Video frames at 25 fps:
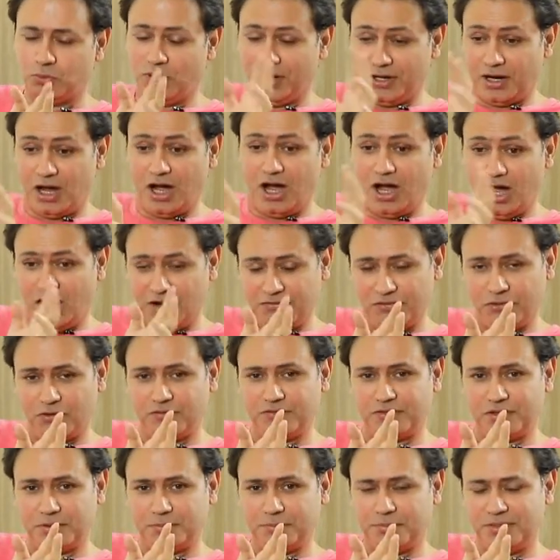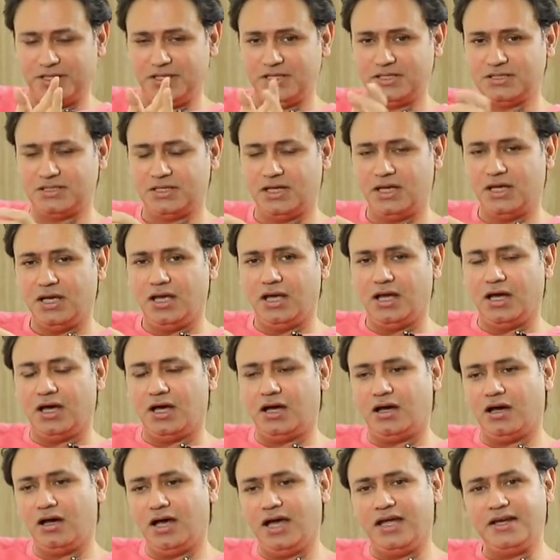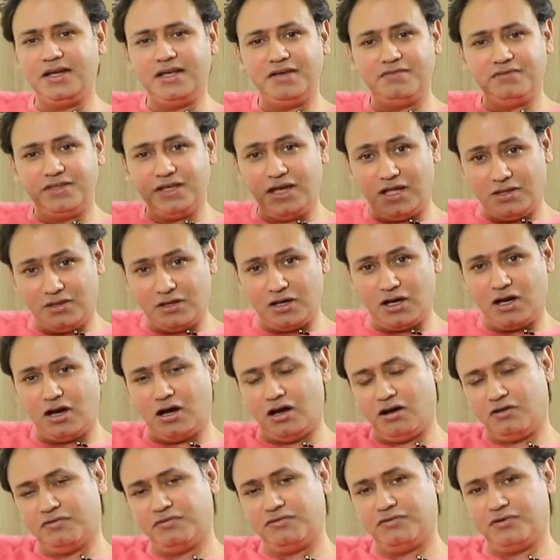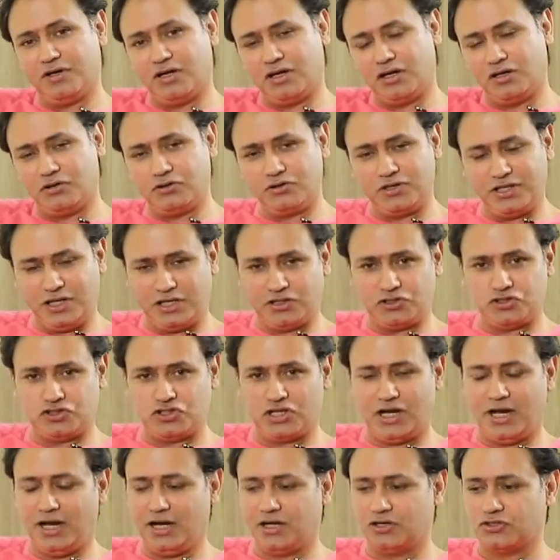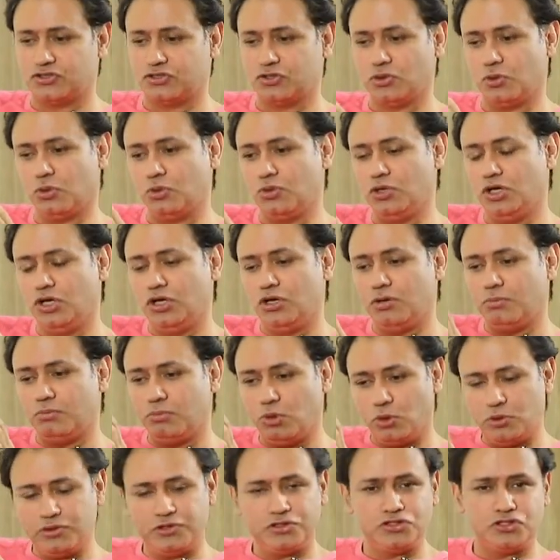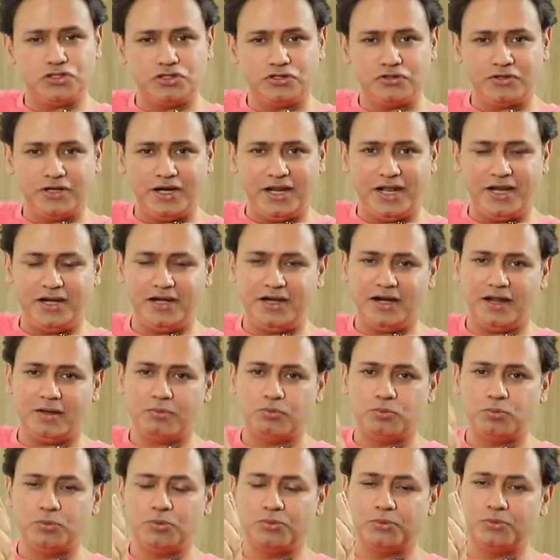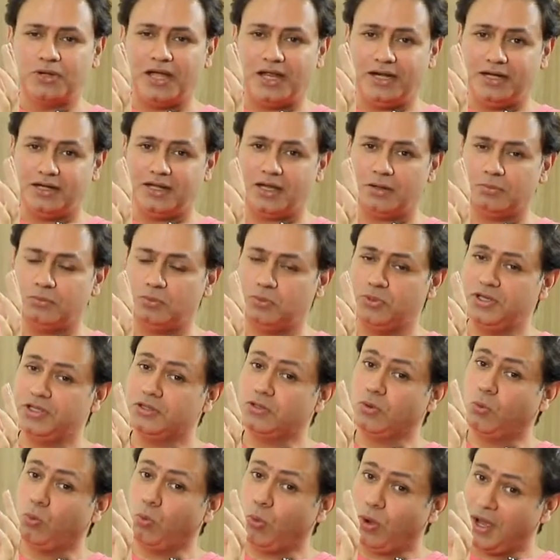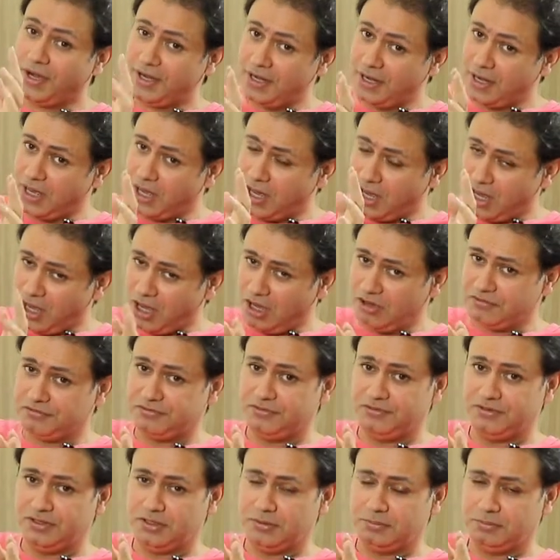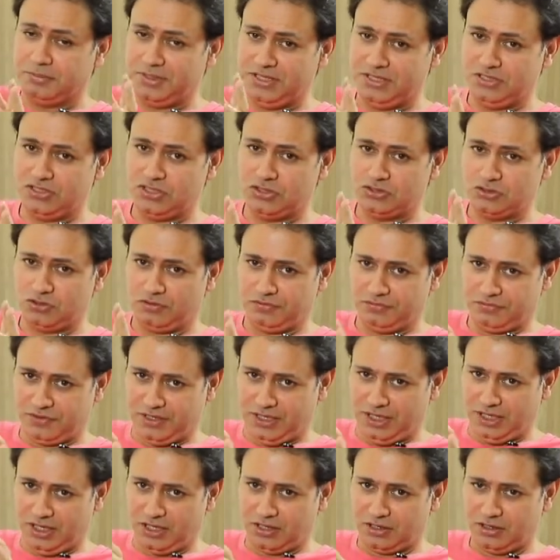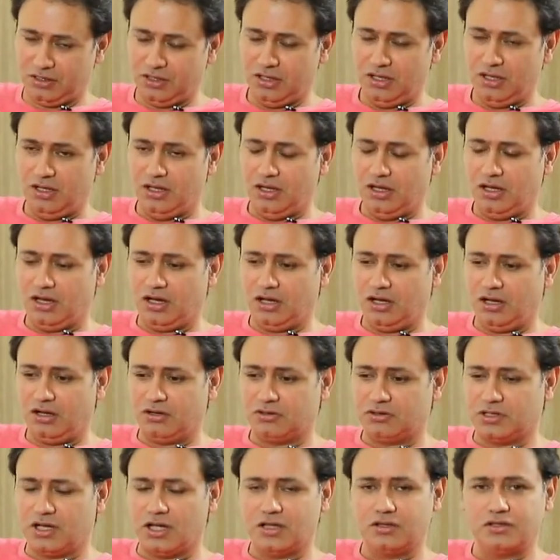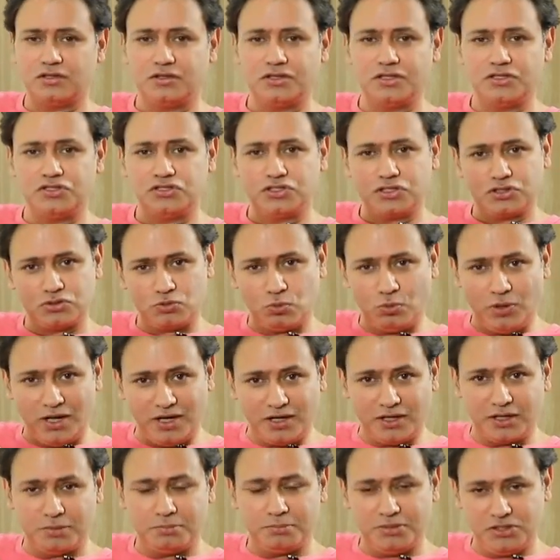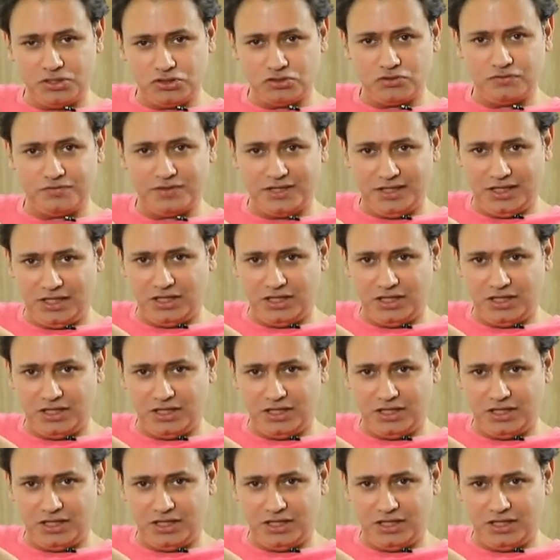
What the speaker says: one half of that piece. And give the other half to the other child. So both the children end up with 1.5 pieces of cake rather than just 1 piece of